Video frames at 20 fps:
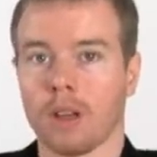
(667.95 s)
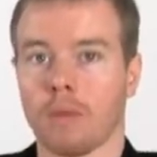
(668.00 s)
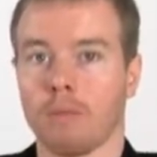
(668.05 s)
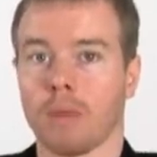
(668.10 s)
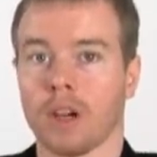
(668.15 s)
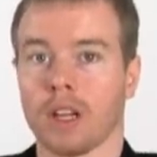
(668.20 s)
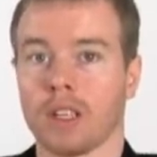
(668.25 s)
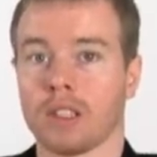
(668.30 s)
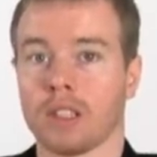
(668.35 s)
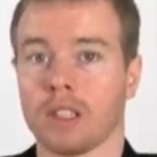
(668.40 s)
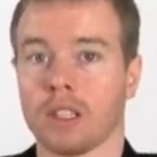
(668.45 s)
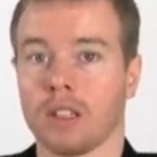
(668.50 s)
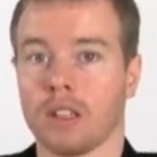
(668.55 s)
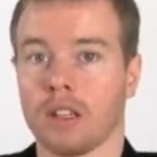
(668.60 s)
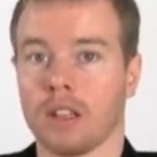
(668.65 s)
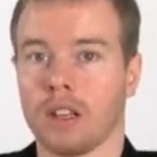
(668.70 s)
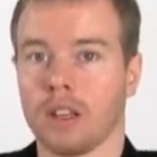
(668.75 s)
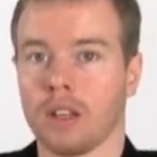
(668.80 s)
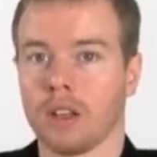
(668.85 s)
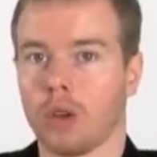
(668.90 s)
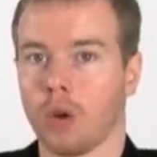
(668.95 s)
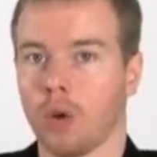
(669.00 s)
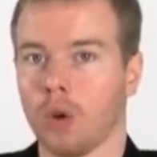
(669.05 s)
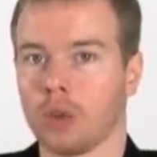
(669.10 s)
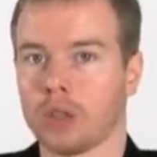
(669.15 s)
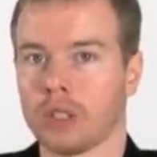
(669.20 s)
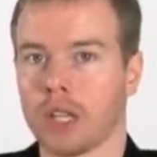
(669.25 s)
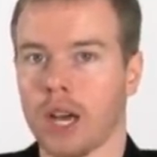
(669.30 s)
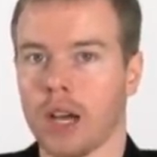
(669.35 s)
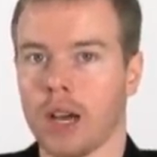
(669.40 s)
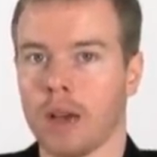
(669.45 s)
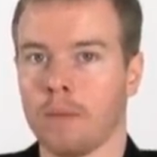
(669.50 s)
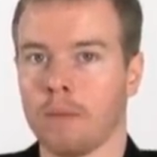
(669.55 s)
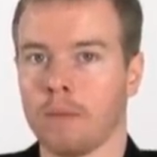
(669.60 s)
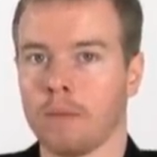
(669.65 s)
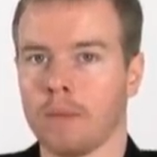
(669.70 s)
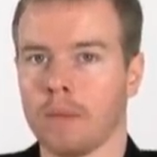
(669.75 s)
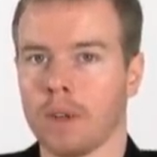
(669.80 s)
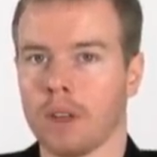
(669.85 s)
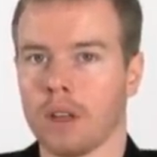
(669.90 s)
But the whole
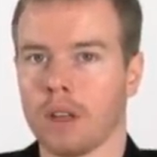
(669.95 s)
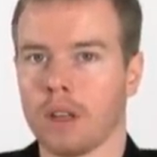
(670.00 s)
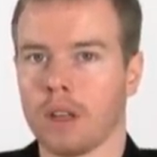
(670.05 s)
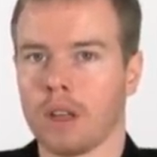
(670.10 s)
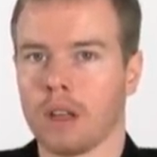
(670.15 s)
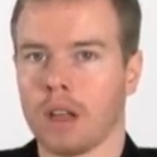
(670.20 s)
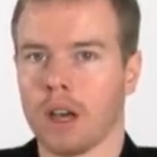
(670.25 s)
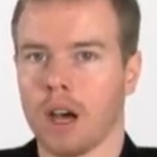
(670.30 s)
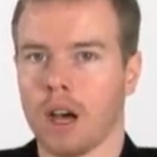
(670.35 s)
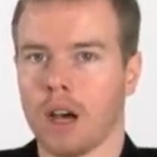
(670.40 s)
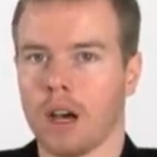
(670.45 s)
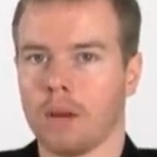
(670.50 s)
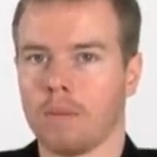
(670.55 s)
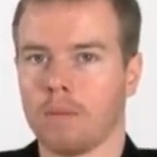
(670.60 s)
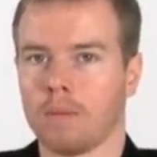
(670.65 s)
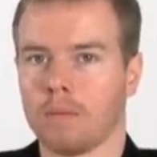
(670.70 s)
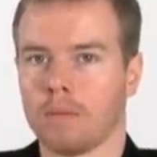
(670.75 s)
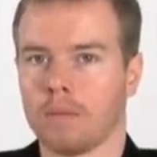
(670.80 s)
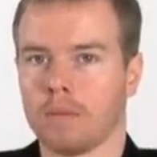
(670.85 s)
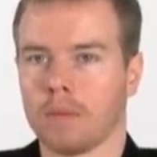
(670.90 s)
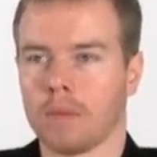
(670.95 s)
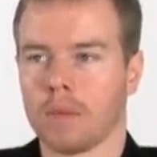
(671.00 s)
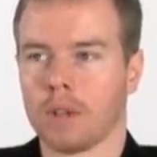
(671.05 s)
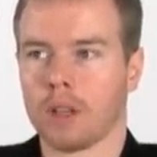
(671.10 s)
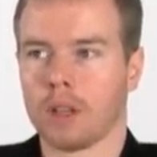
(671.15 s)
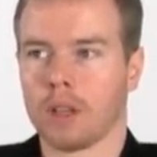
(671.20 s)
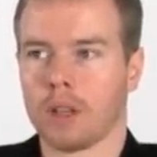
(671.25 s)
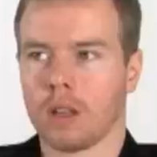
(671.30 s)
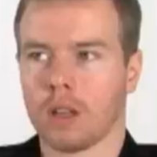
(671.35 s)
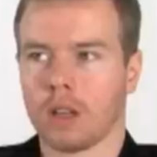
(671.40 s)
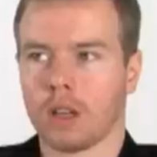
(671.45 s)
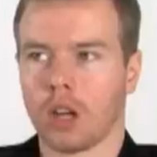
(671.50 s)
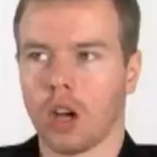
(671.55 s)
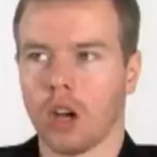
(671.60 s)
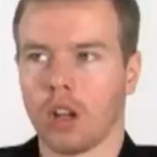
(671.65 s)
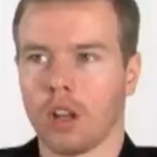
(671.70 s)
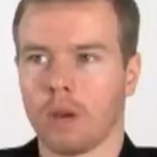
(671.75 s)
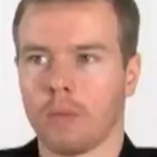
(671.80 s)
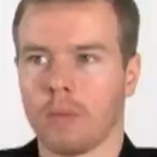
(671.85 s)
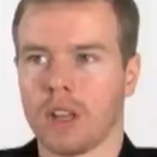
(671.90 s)
time,
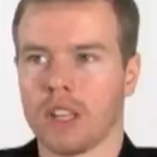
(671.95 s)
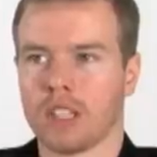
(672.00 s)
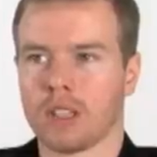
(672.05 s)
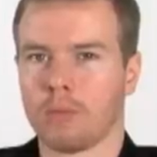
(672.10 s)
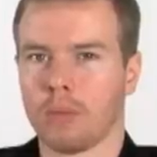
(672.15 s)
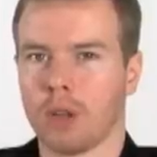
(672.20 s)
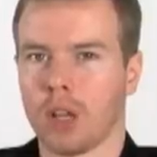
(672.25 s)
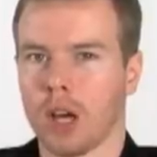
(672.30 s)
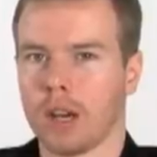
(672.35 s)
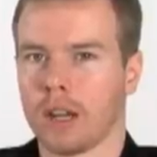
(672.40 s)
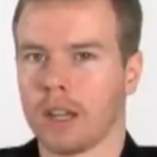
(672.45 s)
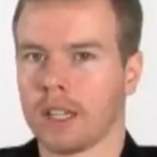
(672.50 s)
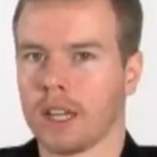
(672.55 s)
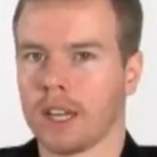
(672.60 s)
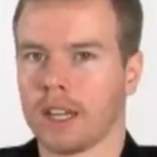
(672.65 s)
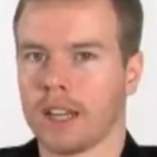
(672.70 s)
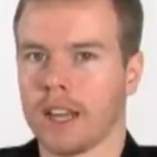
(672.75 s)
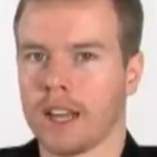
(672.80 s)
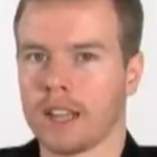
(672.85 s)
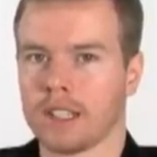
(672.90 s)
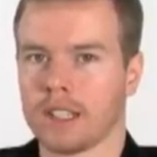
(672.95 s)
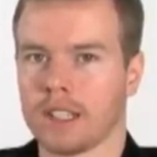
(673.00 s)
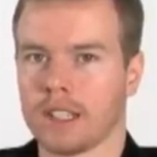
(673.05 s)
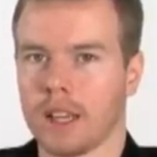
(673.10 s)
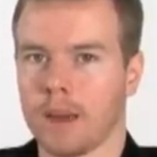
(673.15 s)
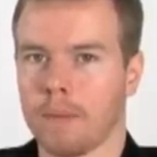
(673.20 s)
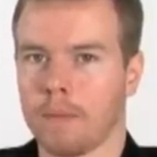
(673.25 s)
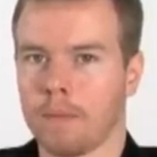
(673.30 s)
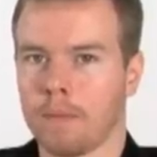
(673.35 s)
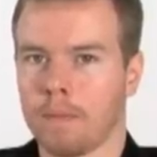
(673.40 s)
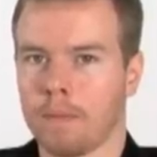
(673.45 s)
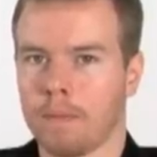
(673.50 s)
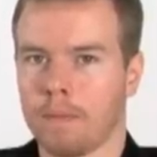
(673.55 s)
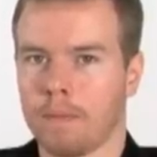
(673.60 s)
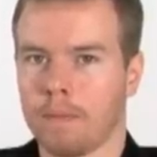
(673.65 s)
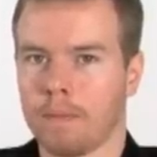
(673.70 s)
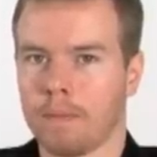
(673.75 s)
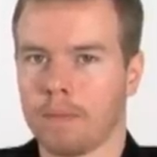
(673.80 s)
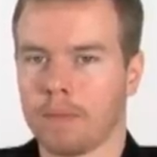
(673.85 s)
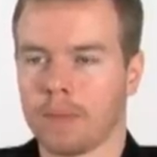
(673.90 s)
Gollum is plotting against them
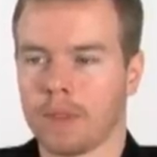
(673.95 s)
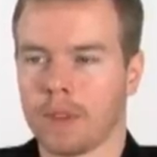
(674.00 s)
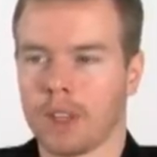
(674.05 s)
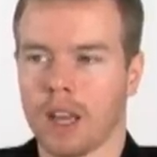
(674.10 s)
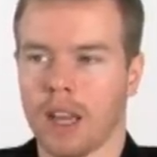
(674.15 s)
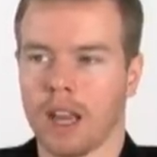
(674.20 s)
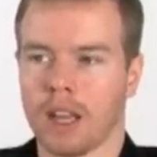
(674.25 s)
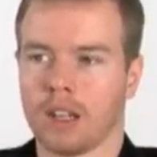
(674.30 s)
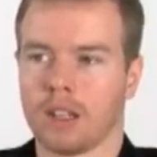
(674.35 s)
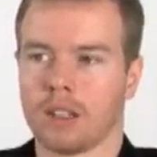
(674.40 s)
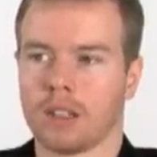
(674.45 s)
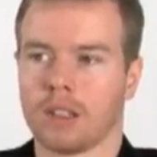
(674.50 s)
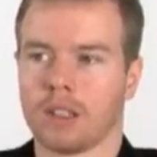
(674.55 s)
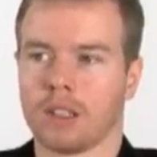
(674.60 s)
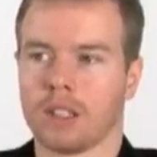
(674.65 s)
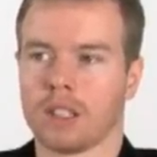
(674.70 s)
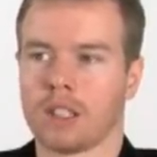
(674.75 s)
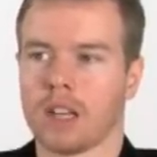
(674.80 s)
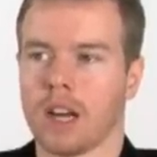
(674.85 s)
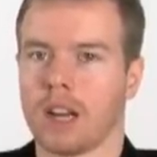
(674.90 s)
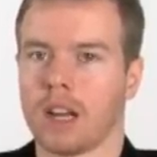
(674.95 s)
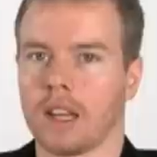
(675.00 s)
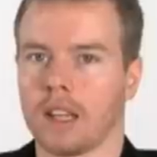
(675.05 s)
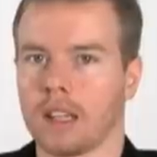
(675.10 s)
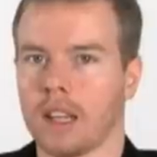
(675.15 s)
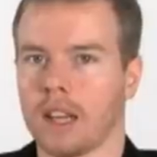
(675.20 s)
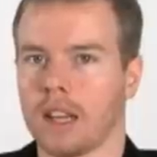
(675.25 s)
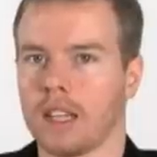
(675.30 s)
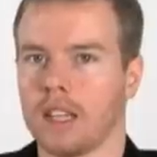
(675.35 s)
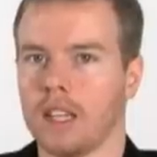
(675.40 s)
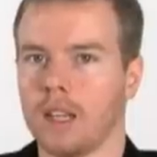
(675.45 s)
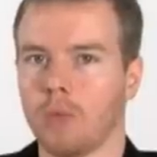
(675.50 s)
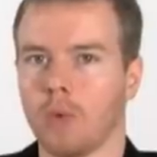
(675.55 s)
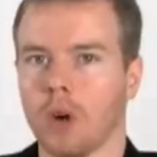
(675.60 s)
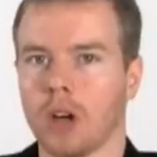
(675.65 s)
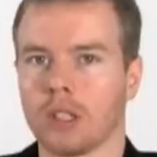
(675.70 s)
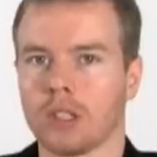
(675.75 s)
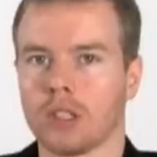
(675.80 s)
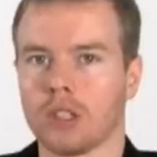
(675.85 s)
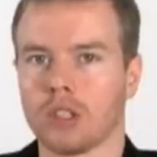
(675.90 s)
and deciding that he
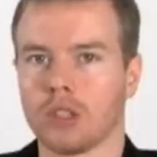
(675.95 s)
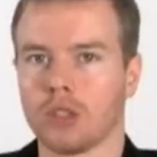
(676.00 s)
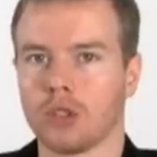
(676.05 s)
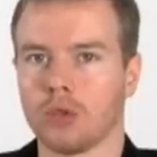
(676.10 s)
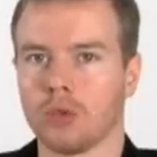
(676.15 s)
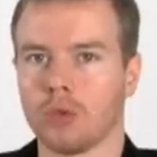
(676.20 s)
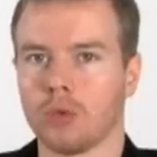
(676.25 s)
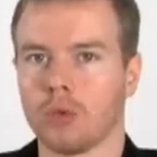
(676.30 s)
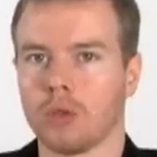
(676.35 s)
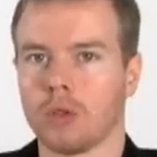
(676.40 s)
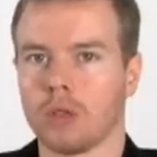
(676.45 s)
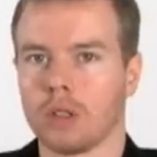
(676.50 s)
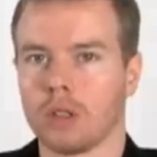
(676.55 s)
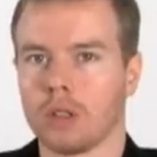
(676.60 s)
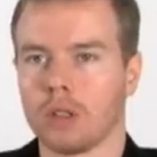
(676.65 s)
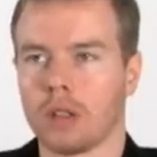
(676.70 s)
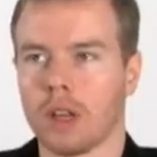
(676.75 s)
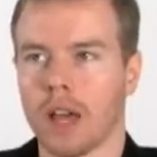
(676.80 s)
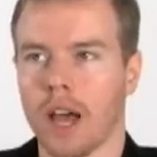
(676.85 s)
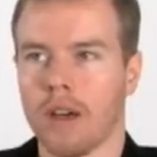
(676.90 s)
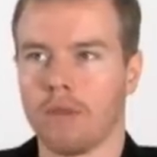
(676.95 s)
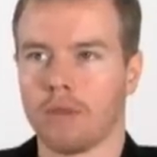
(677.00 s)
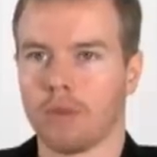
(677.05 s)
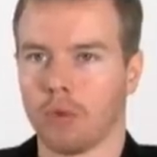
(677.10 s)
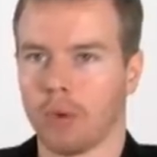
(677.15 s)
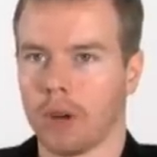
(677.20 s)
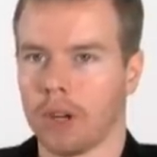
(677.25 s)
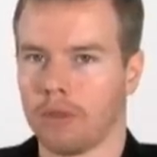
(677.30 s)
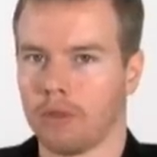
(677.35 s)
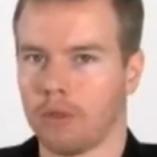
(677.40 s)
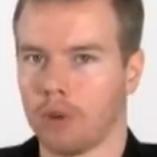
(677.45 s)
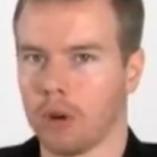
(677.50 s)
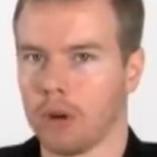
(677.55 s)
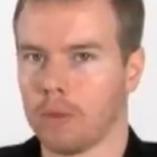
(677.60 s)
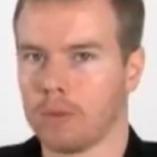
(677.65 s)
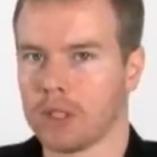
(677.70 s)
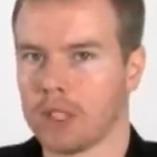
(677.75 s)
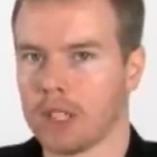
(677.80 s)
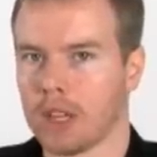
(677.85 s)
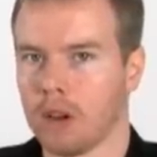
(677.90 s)
wants to have the ring for
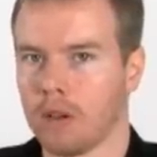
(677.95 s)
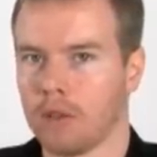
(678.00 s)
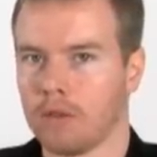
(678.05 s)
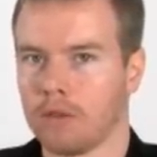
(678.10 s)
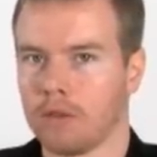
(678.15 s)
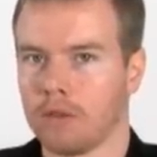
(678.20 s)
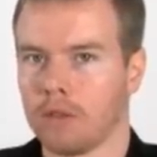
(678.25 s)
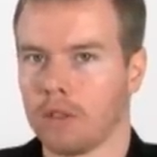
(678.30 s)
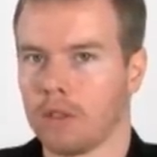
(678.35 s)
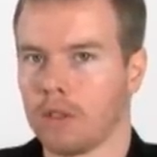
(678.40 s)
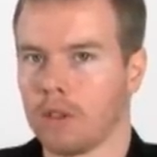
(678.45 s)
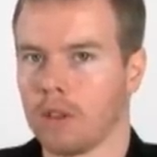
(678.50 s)
himself,